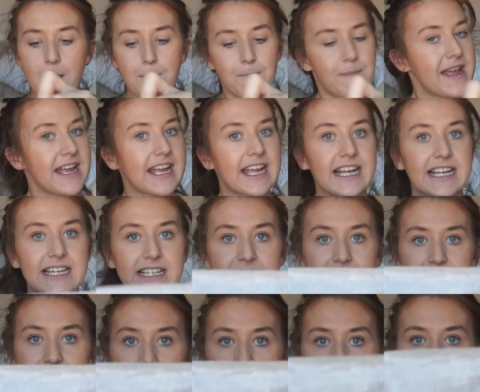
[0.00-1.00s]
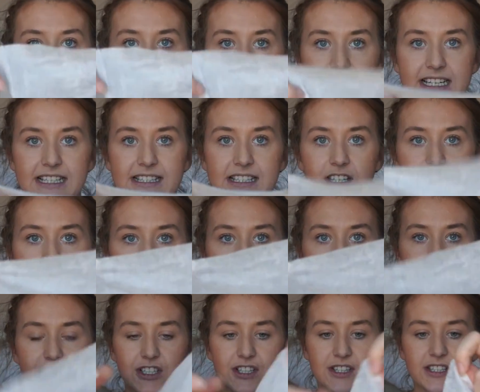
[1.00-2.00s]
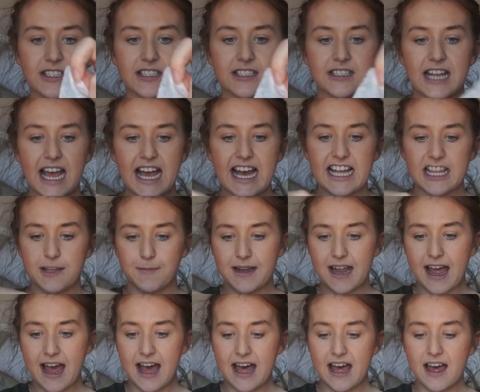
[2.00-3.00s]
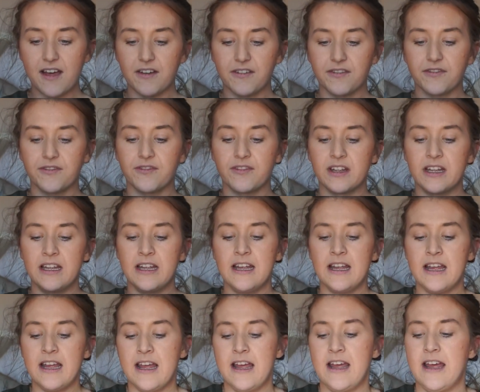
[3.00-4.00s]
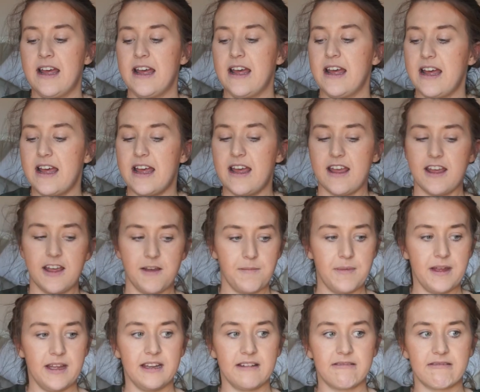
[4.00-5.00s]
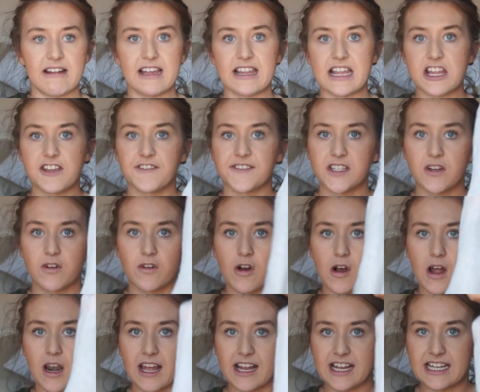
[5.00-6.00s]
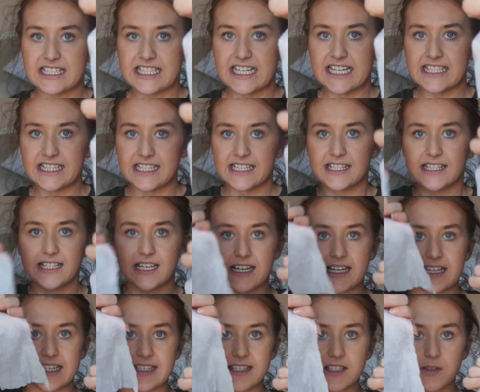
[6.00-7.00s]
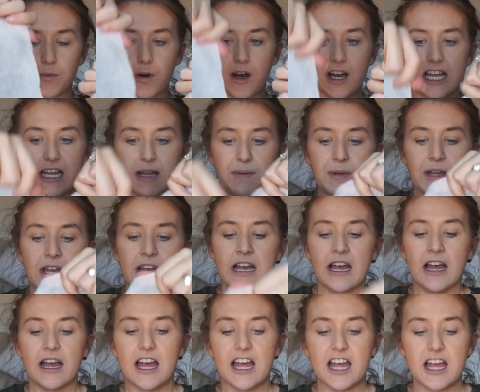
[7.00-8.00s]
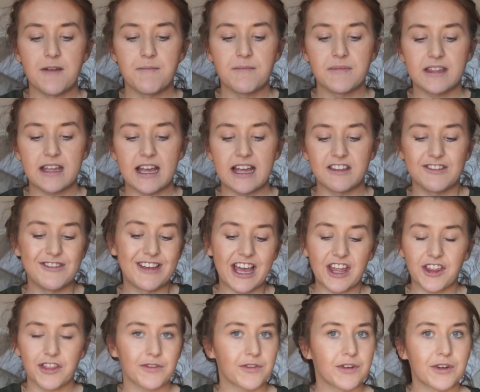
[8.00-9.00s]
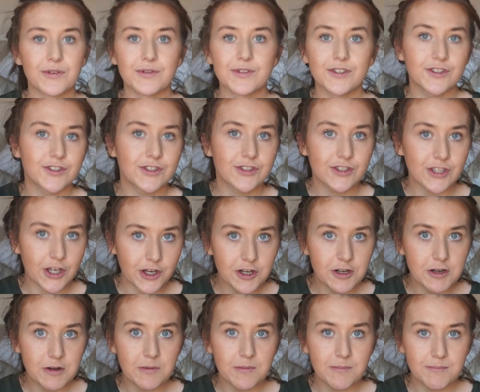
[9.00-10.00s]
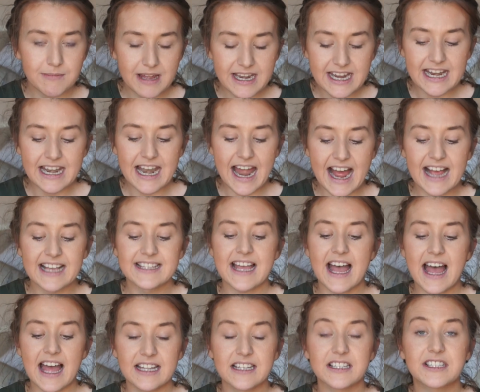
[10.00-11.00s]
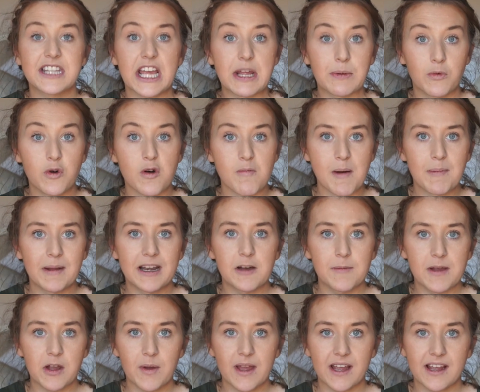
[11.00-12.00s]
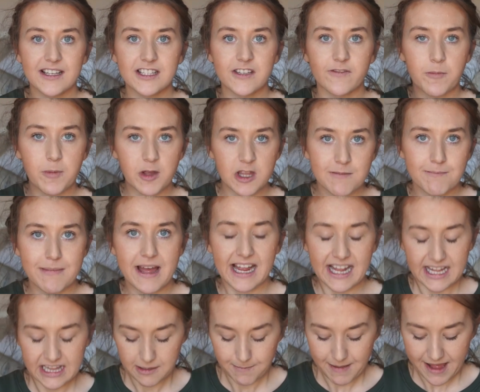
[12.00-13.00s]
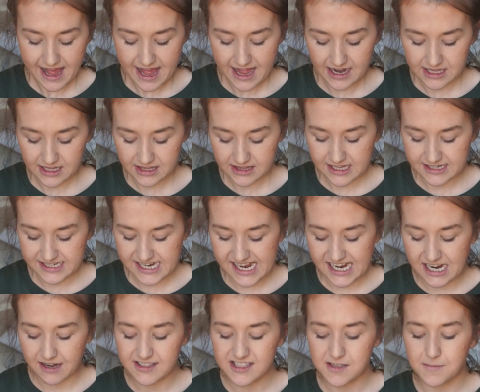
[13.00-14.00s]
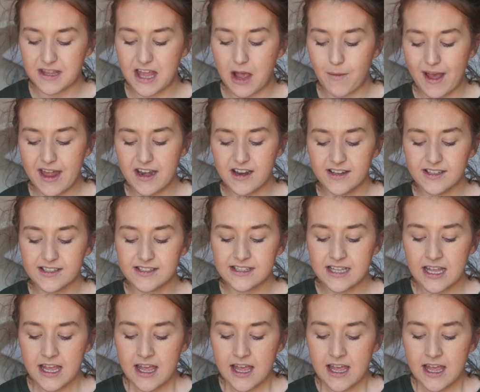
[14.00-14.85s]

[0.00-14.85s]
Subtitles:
big in size, you can just tear them in half, and then you've still got like a decent sized wipe, and you get through so many less, and they warm up a little bit quicker. So if you put them back in the pack, they take out some of their wetness.